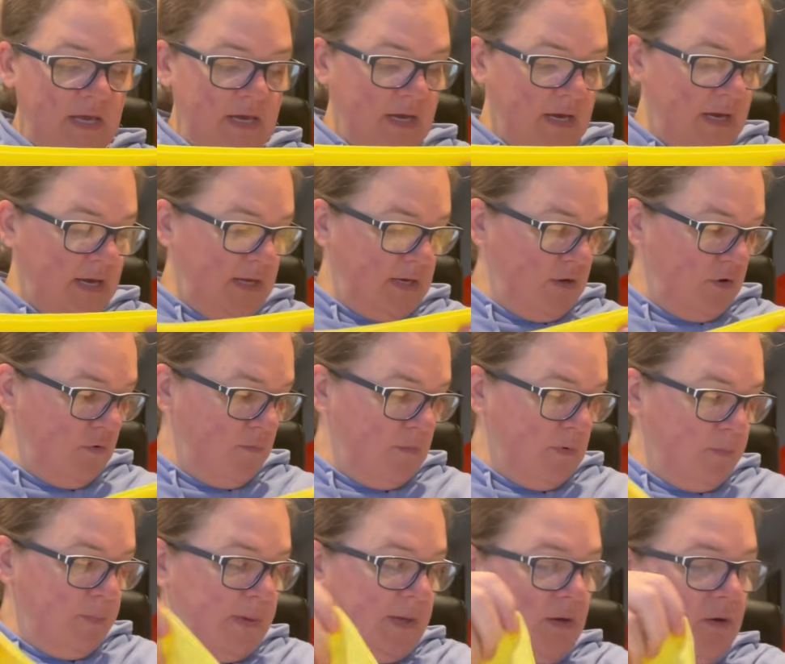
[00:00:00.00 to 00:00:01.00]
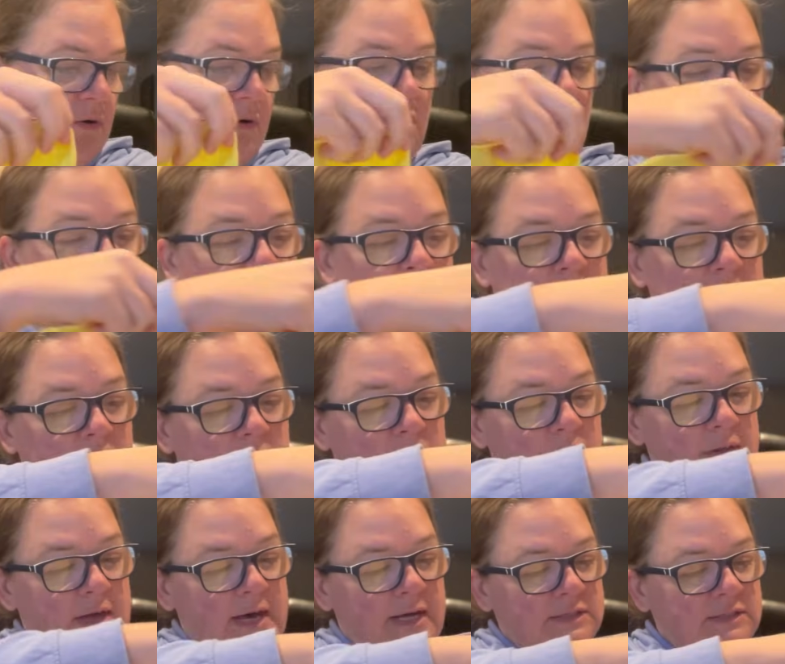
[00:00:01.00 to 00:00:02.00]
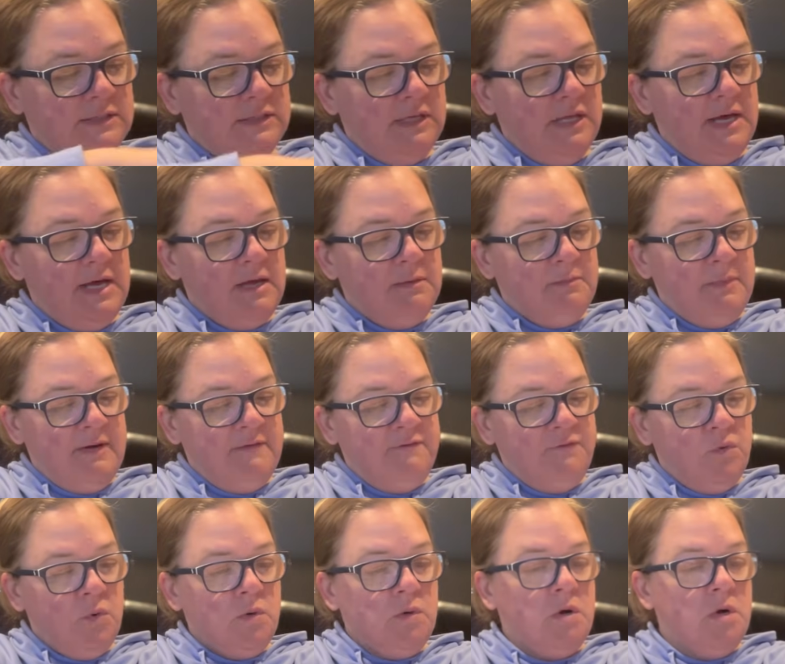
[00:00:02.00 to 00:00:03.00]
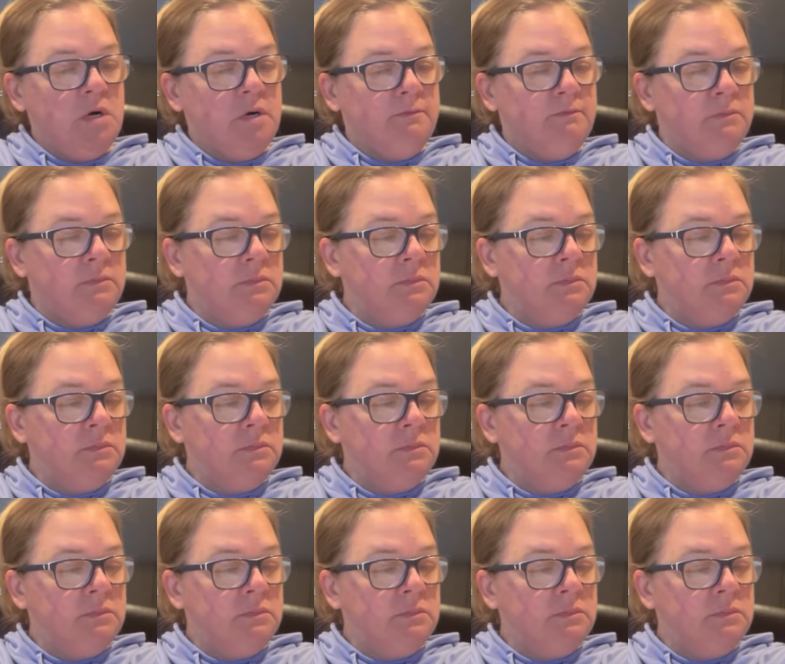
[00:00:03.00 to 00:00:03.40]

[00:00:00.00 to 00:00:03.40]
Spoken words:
I know I'm a big girl, but that's like my forearm.